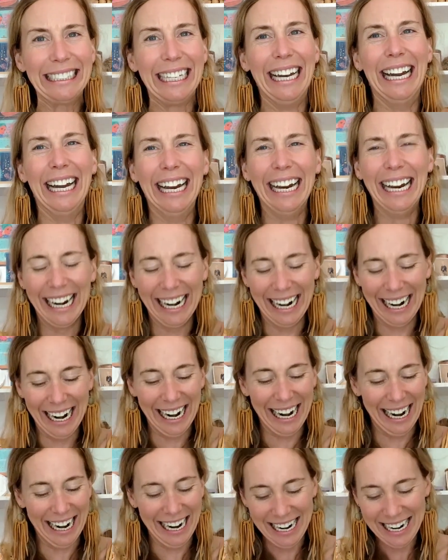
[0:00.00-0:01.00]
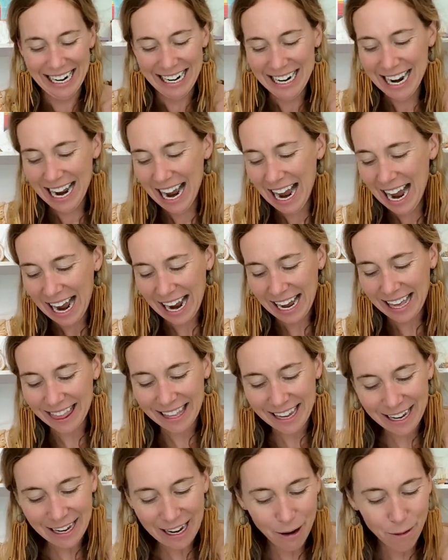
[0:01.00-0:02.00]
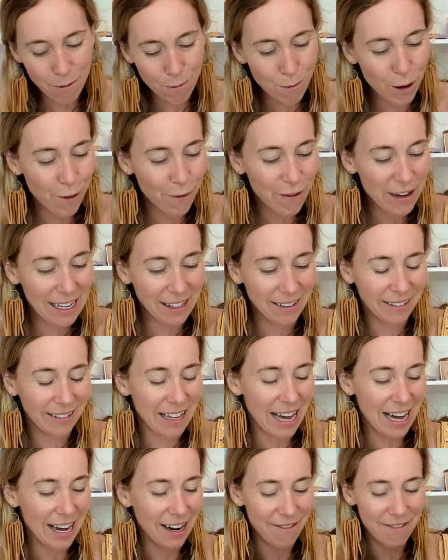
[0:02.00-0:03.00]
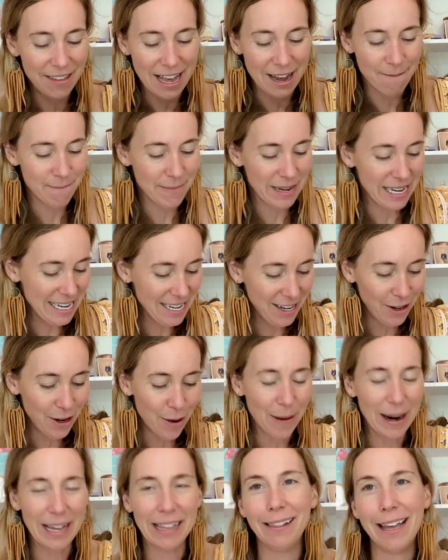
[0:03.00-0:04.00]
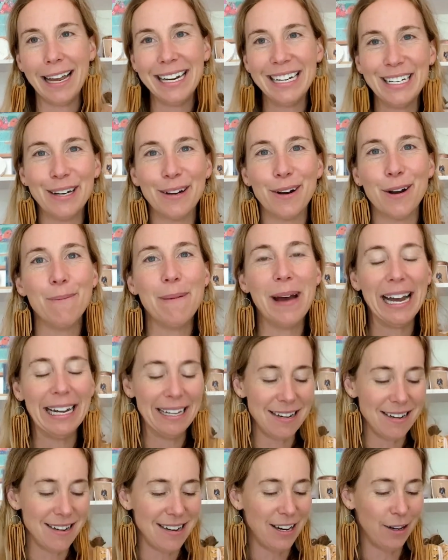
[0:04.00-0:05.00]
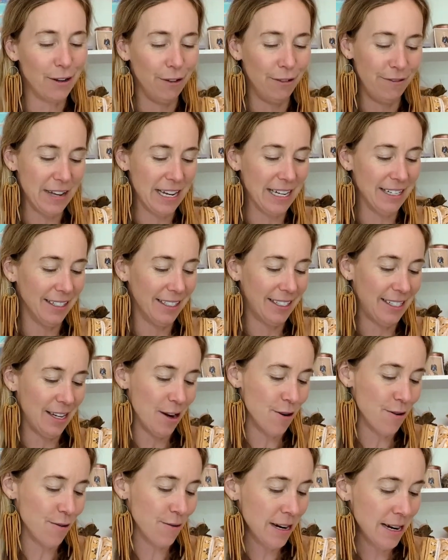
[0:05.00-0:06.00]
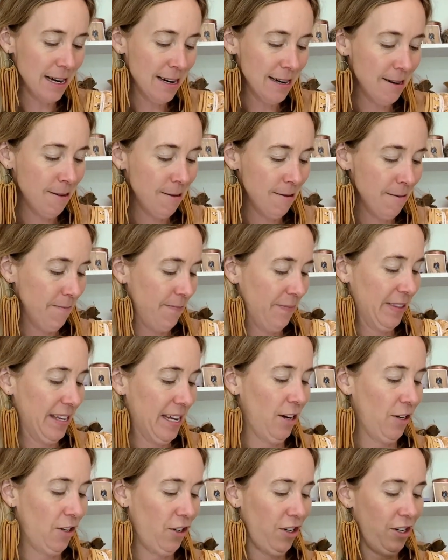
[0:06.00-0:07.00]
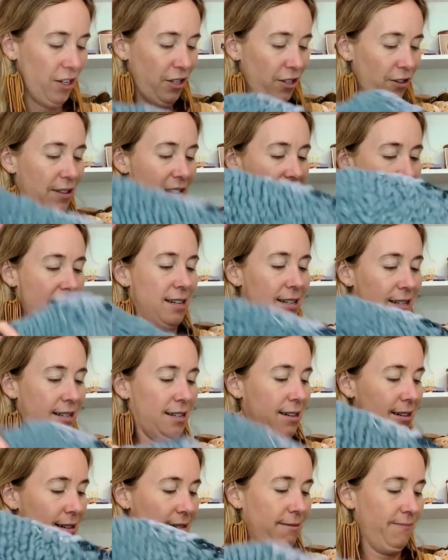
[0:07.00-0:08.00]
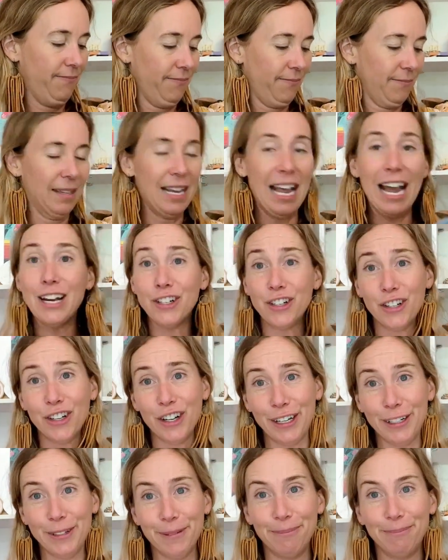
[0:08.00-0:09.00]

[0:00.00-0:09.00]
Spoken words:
I think I wove in a lot of them, but I like to go back and needle felt, so I should do that. I should.